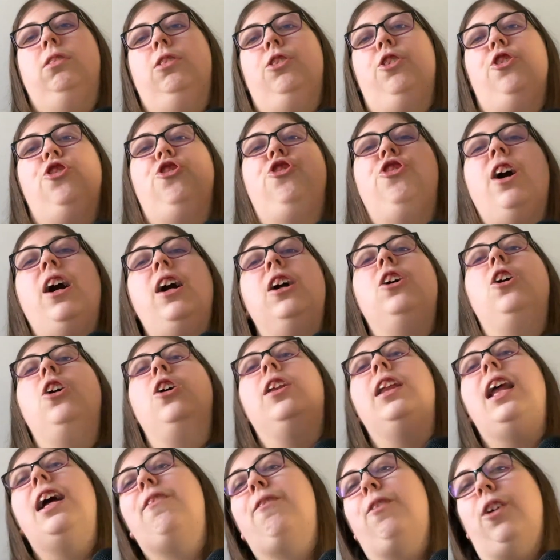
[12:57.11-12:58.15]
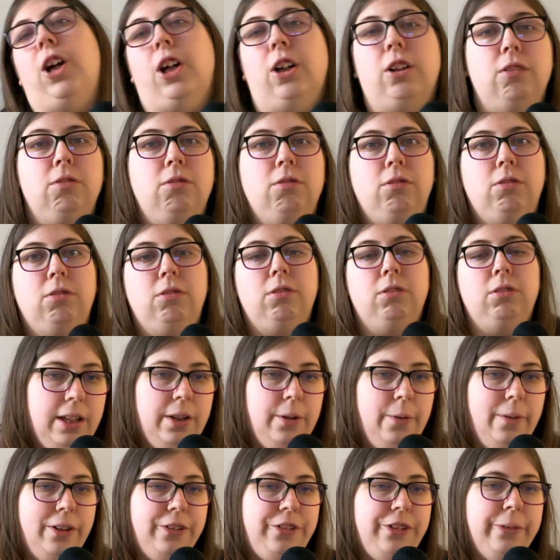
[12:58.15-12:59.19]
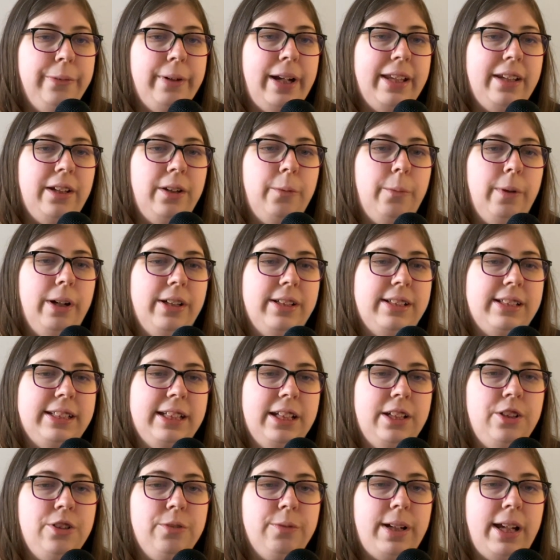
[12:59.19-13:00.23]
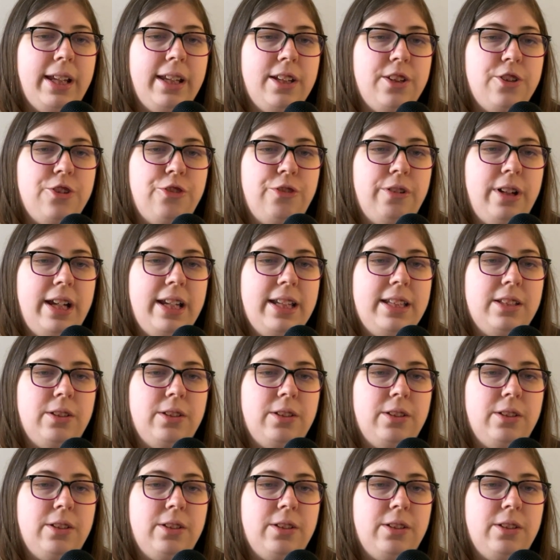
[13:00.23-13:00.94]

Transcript: Jungle lover. Would you rather wear Cinderella's dress